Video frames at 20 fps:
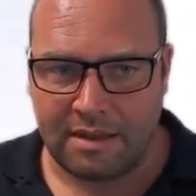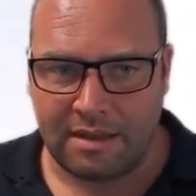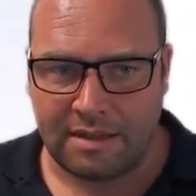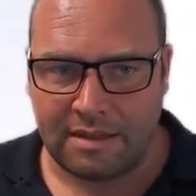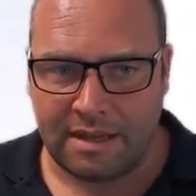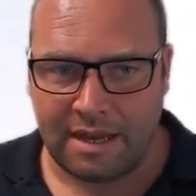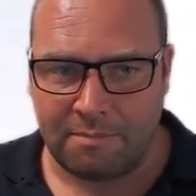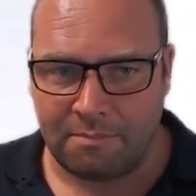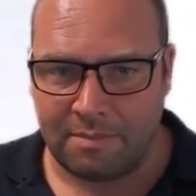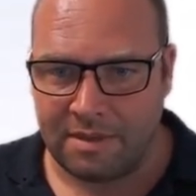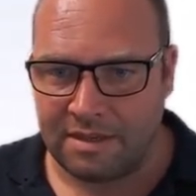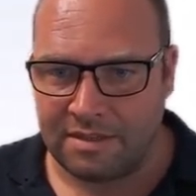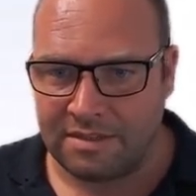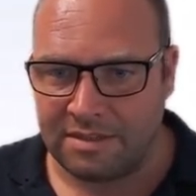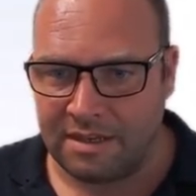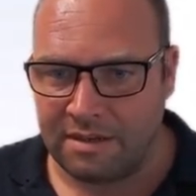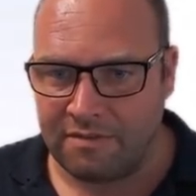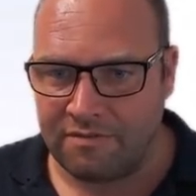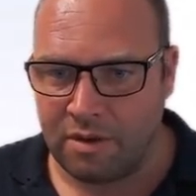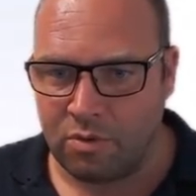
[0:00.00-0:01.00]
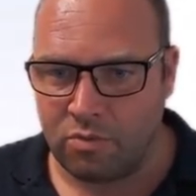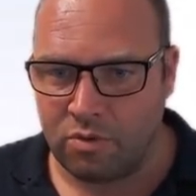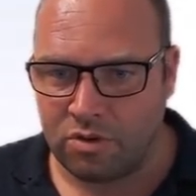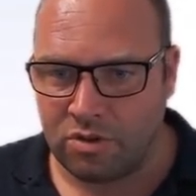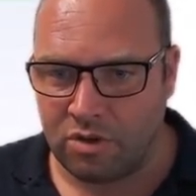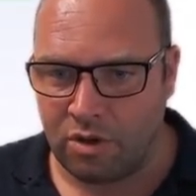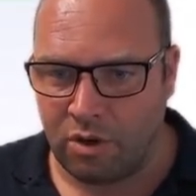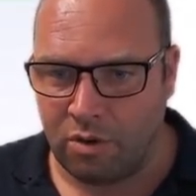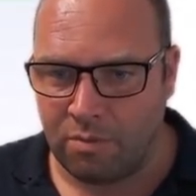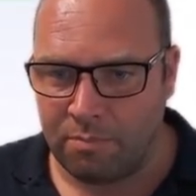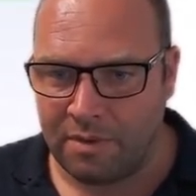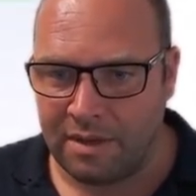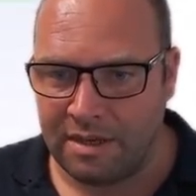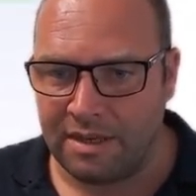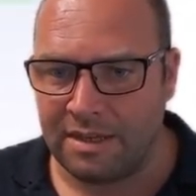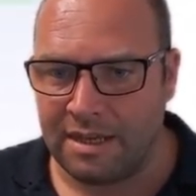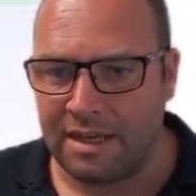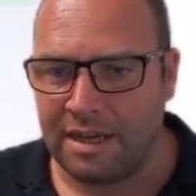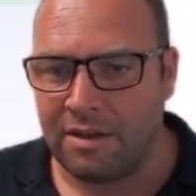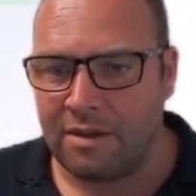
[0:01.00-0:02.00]
That means if I were to open
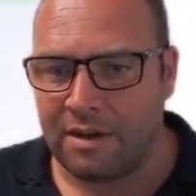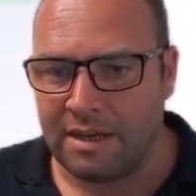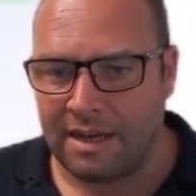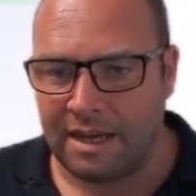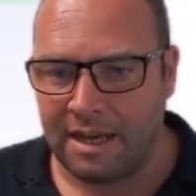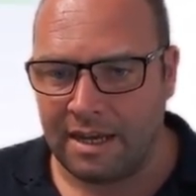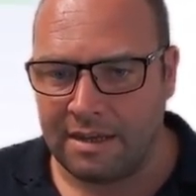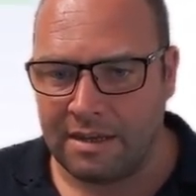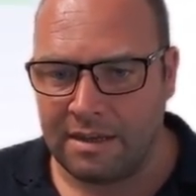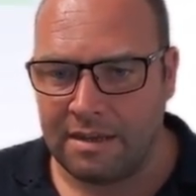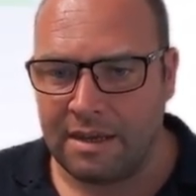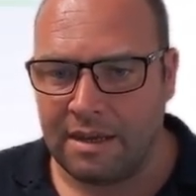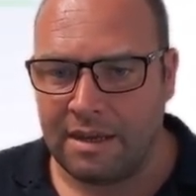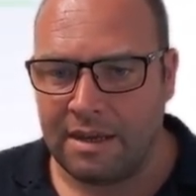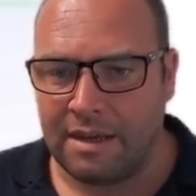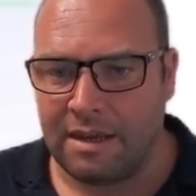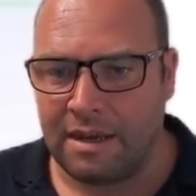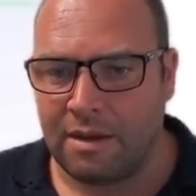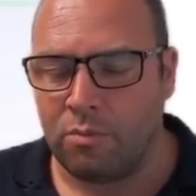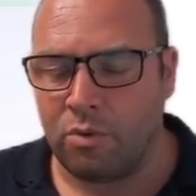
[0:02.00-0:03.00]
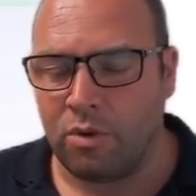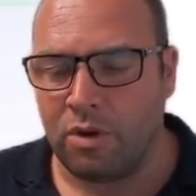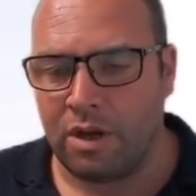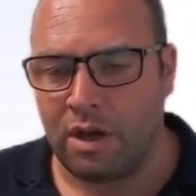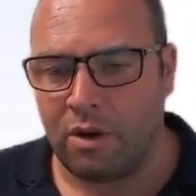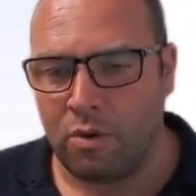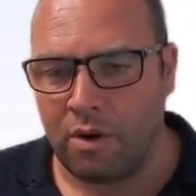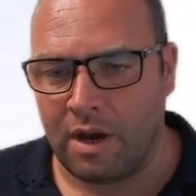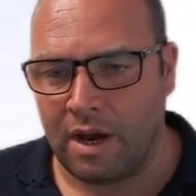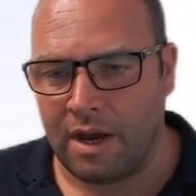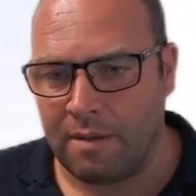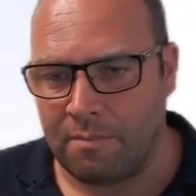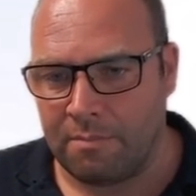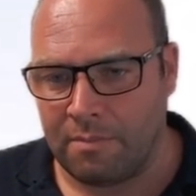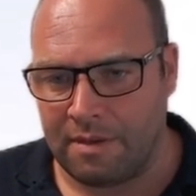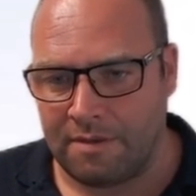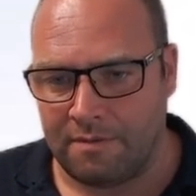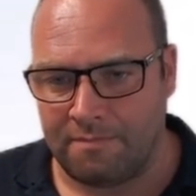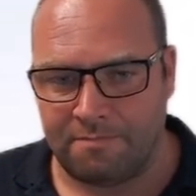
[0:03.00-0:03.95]
it here again, it would go up.